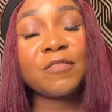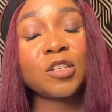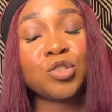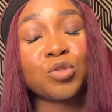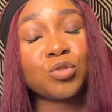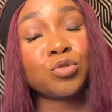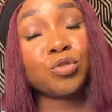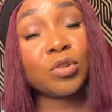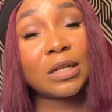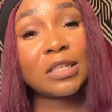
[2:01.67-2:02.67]
little or no
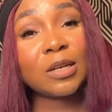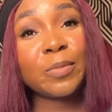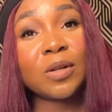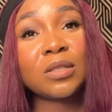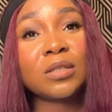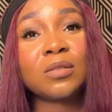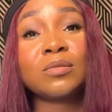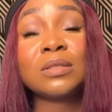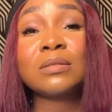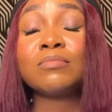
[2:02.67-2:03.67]
knowledge about the
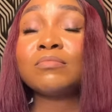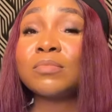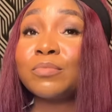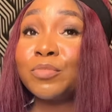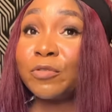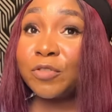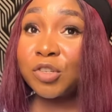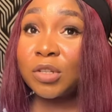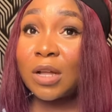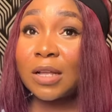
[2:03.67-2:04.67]

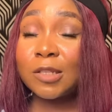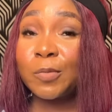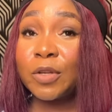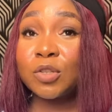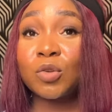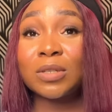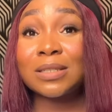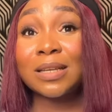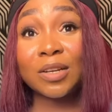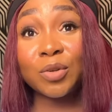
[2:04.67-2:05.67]
professional aspect or the
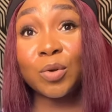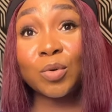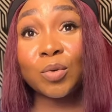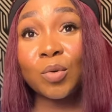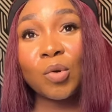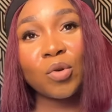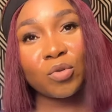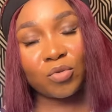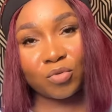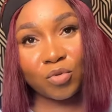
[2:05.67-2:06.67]
technical
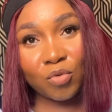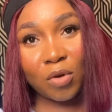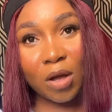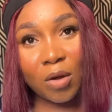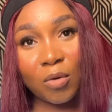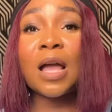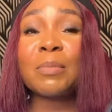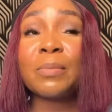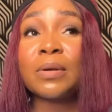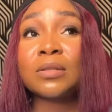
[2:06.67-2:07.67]
know-how. I
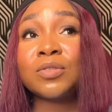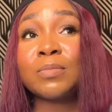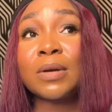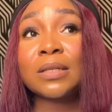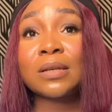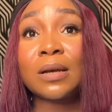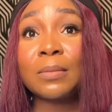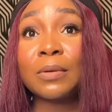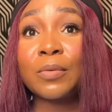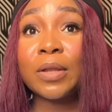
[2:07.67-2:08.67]
remember during my time
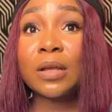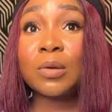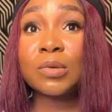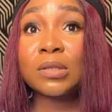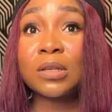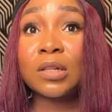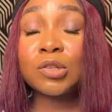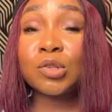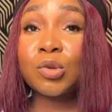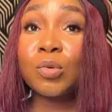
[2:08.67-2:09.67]
when I was still in
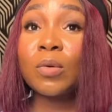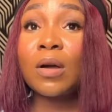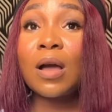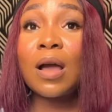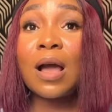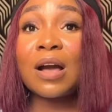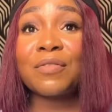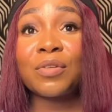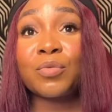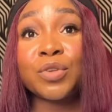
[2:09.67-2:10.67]
school,
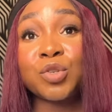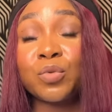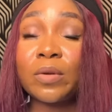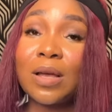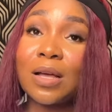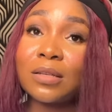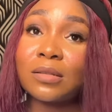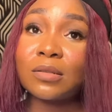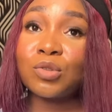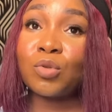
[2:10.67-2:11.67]
after which we were
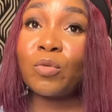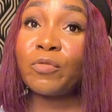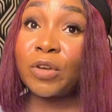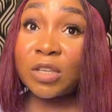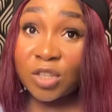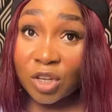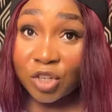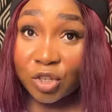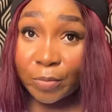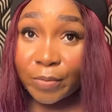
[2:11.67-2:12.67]
asked to go for
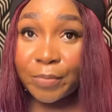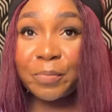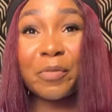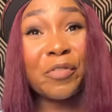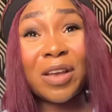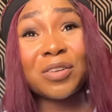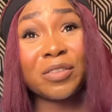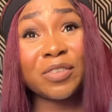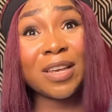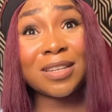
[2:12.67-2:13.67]
internship. Before I could
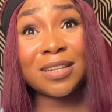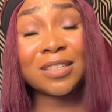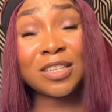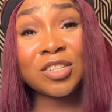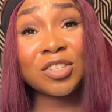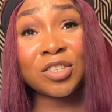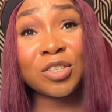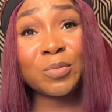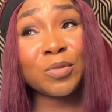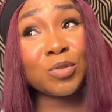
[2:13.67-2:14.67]
even get an
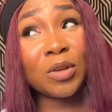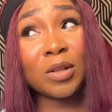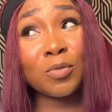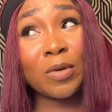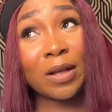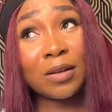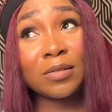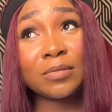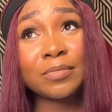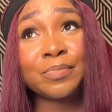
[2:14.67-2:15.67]
internship, it took a while